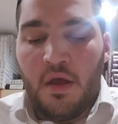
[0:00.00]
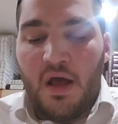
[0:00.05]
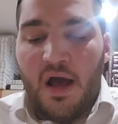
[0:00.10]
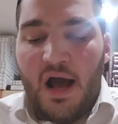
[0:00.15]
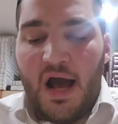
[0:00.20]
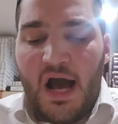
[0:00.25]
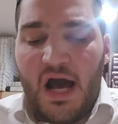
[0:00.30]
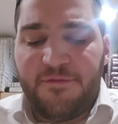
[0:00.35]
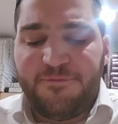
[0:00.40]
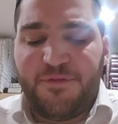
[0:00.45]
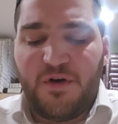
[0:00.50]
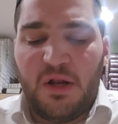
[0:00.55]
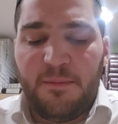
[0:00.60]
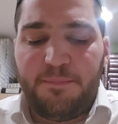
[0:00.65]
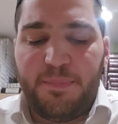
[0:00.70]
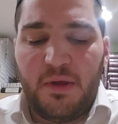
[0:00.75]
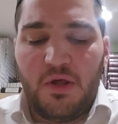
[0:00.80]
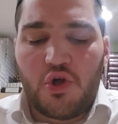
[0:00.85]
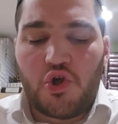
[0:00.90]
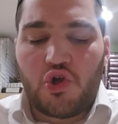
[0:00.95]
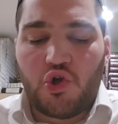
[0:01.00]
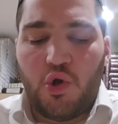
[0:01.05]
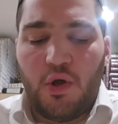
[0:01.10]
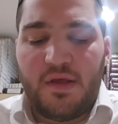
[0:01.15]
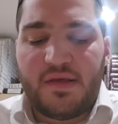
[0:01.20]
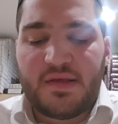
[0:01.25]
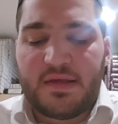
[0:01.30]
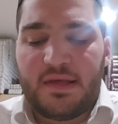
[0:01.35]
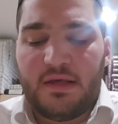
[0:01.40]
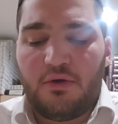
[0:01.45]
Af al pi shelo
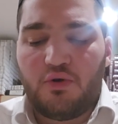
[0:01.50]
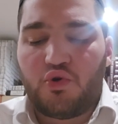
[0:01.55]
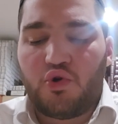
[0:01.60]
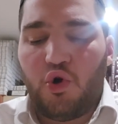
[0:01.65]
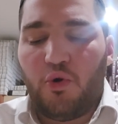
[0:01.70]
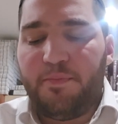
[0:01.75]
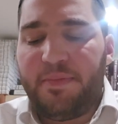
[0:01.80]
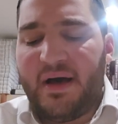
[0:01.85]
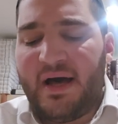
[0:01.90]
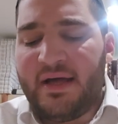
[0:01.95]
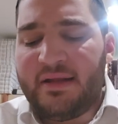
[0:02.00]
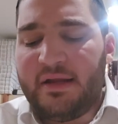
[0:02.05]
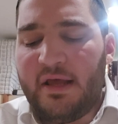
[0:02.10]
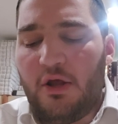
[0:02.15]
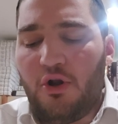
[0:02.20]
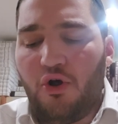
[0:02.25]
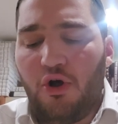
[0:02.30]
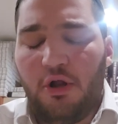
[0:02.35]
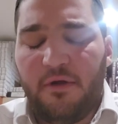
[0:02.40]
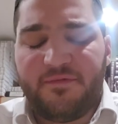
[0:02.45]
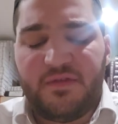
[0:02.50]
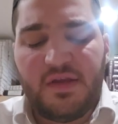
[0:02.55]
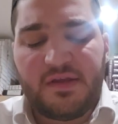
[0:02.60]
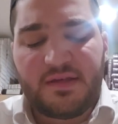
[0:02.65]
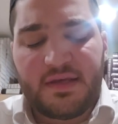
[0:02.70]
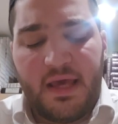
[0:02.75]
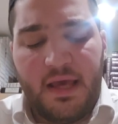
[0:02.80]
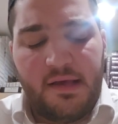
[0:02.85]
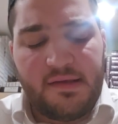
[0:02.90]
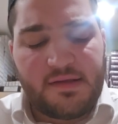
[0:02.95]
iskil korban, in all of these
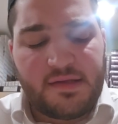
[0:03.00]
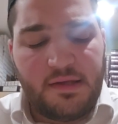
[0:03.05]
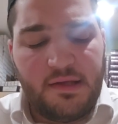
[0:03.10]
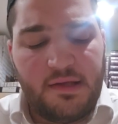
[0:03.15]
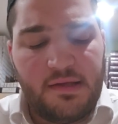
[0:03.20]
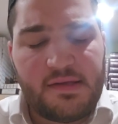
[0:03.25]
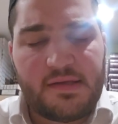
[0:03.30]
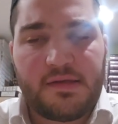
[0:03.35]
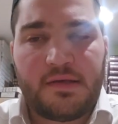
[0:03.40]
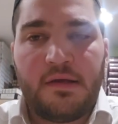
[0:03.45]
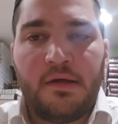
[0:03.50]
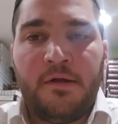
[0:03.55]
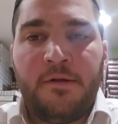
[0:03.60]
cases,